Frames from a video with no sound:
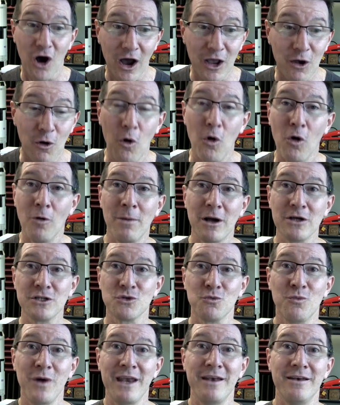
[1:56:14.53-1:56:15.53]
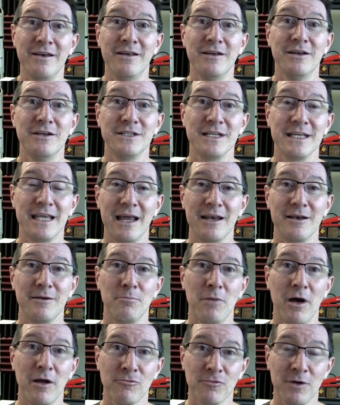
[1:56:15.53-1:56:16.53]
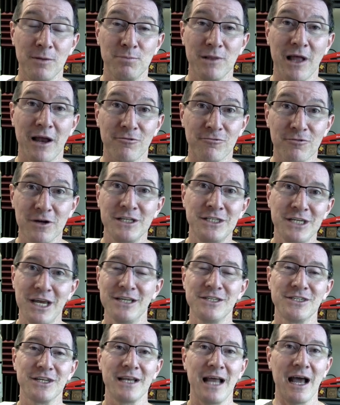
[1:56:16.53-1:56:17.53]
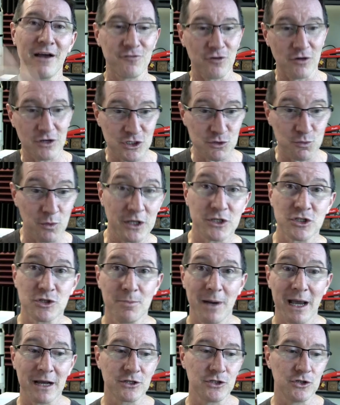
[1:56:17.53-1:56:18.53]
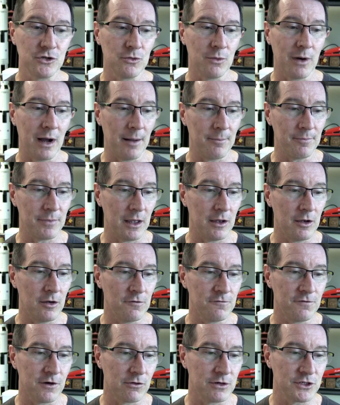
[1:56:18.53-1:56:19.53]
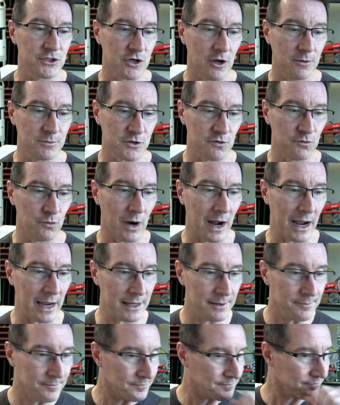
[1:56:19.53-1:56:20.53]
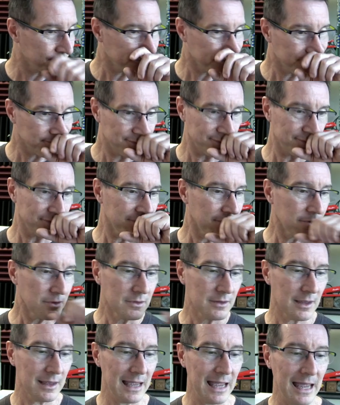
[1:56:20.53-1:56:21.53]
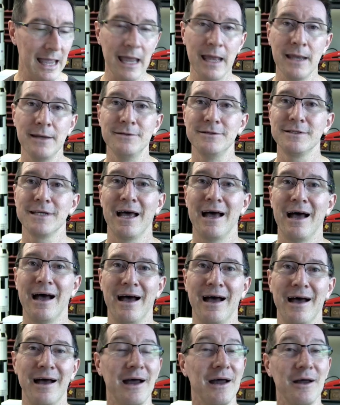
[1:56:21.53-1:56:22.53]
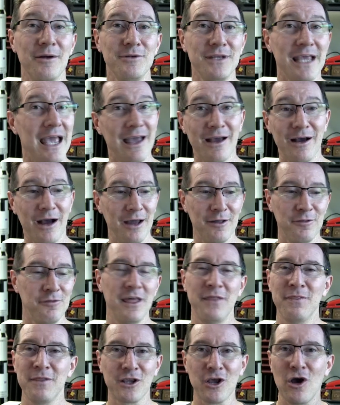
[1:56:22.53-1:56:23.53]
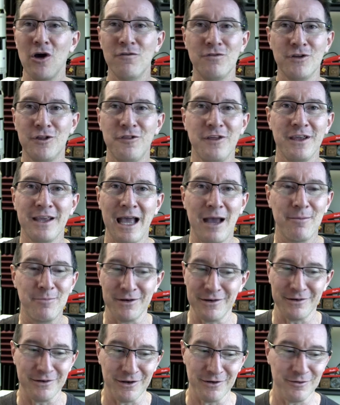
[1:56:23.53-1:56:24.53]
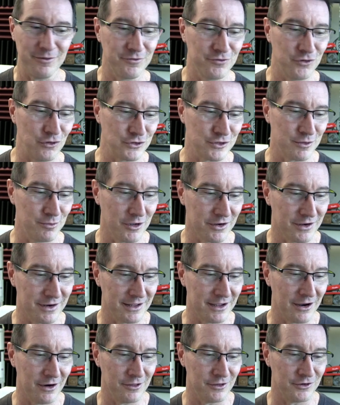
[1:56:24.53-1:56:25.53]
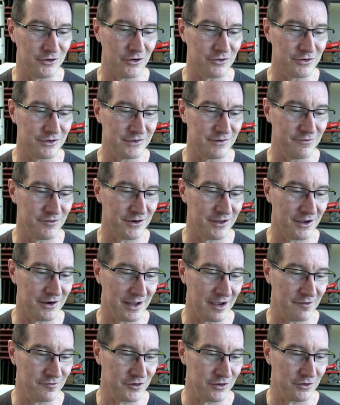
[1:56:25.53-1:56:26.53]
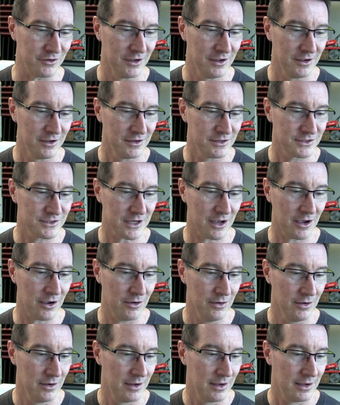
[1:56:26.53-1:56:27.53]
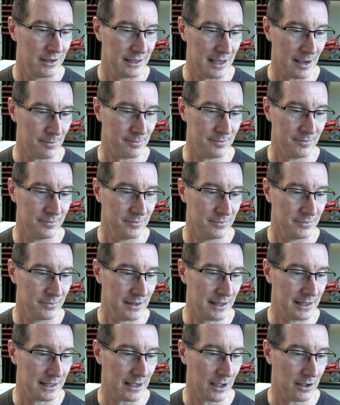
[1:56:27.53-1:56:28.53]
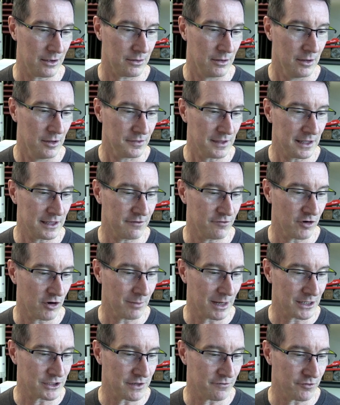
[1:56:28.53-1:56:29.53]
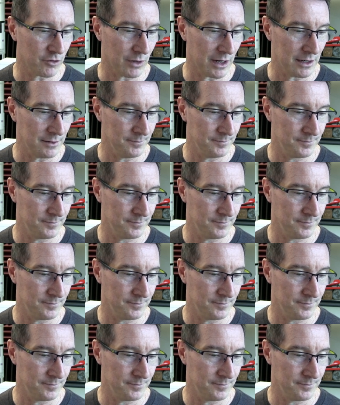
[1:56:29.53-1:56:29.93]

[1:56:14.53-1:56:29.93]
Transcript: almost went to get my blood retested after I switched back to various types of whey. And then the COVID thing happened, and of course I'm not going to go to the doctors if I don't have to. So, yep, there you go. Thank you very much, everyone.